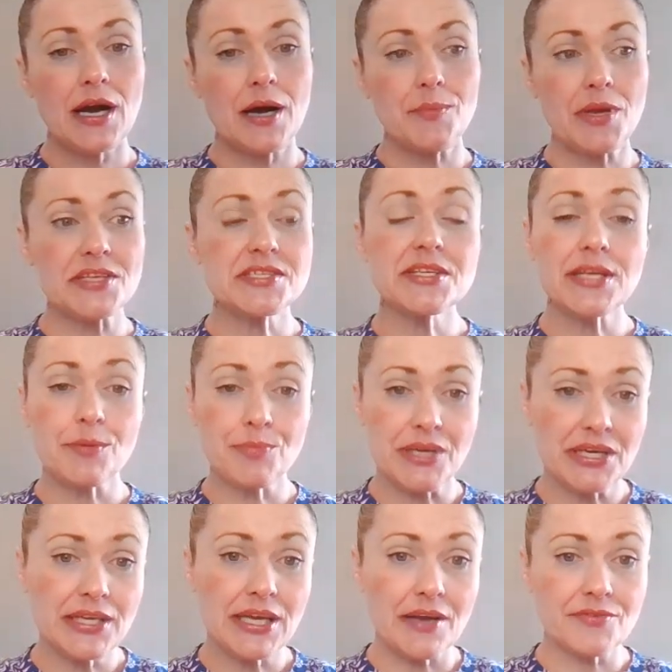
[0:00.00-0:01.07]
basically a
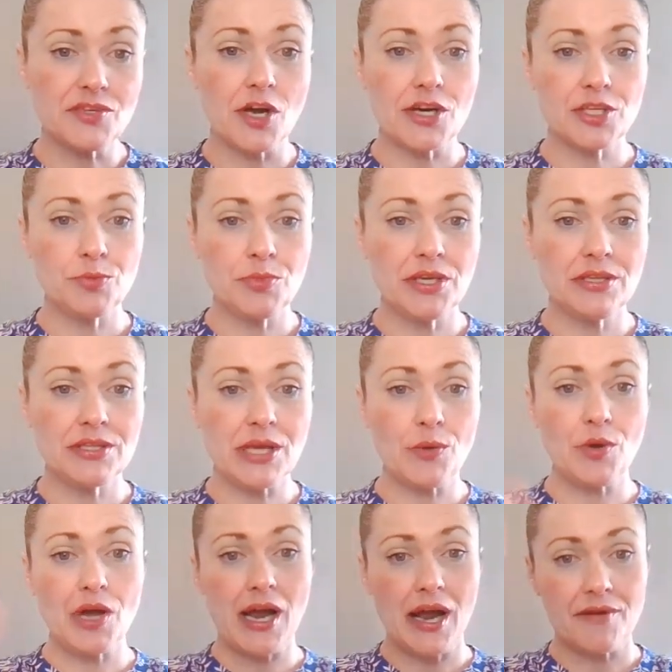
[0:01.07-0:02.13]
PDF document that
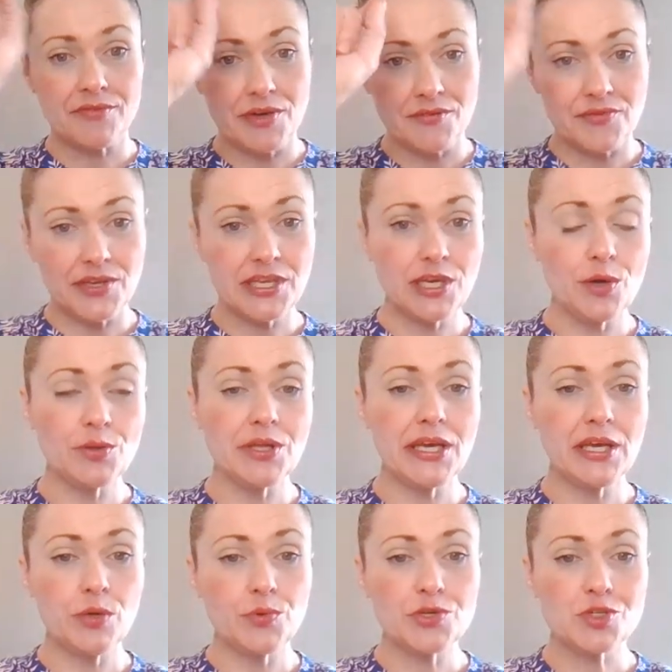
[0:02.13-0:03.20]
will have a video
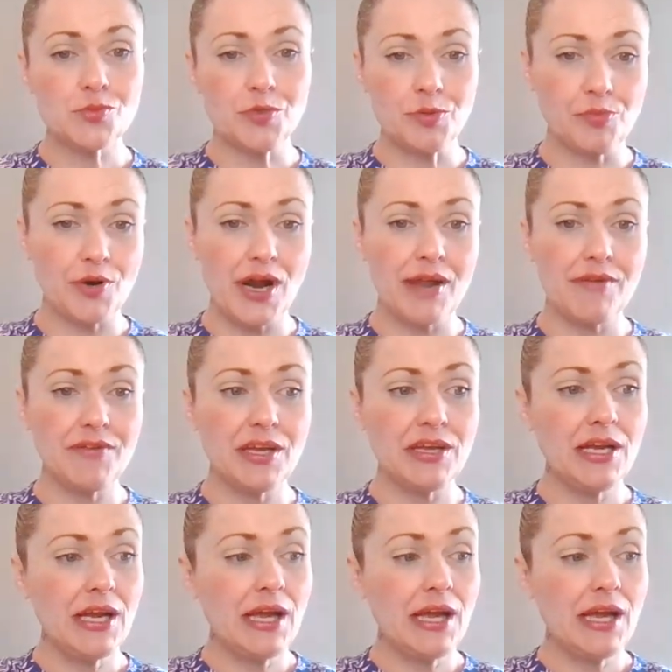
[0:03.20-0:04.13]
link, which will be private,